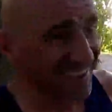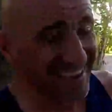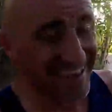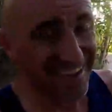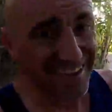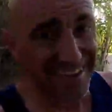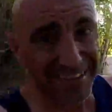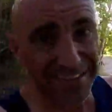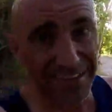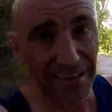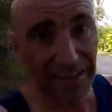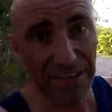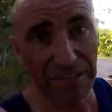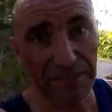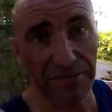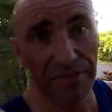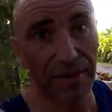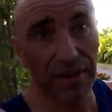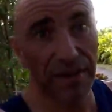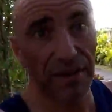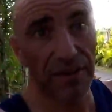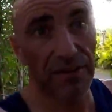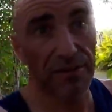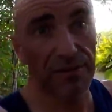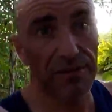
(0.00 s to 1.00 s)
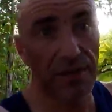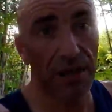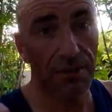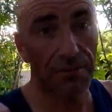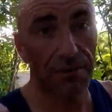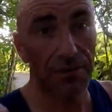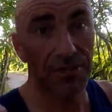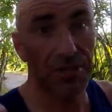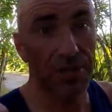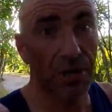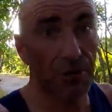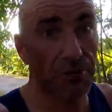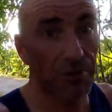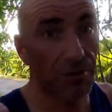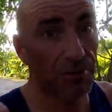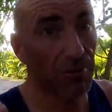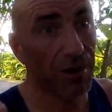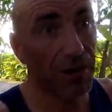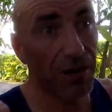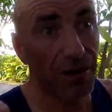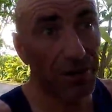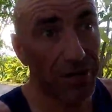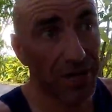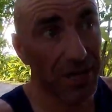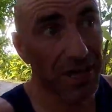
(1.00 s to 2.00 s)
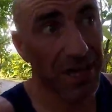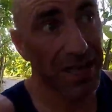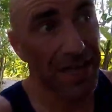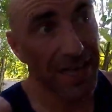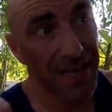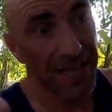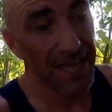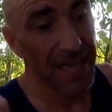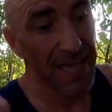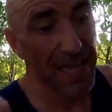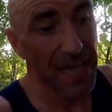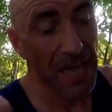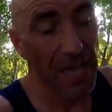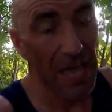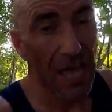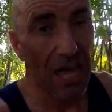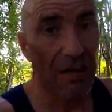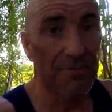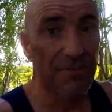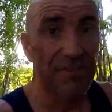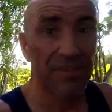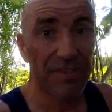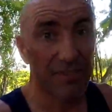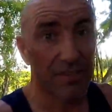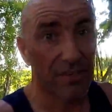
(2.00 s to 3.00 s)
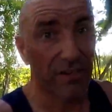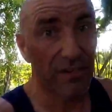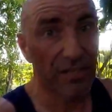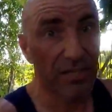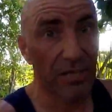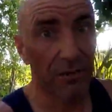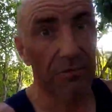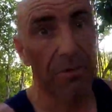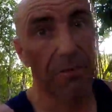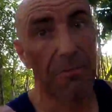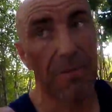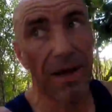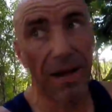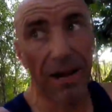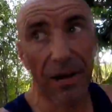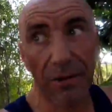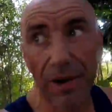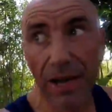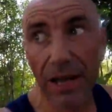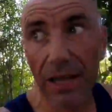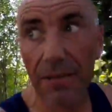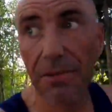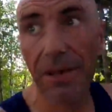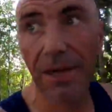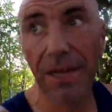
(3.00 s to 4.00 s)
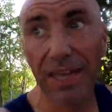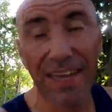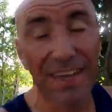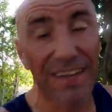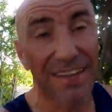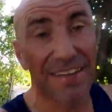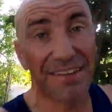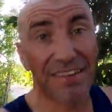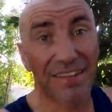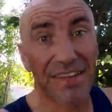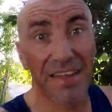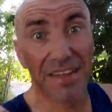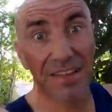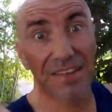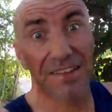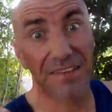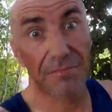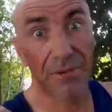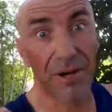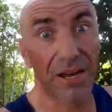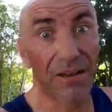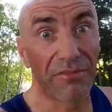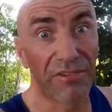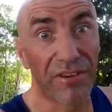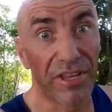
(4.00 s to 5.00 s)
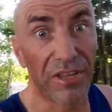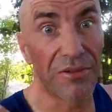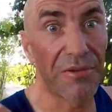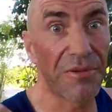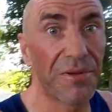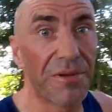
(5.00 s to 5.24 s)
starting to feel I'm on top of the world. Just on the top of Bequia, but here's Spring view.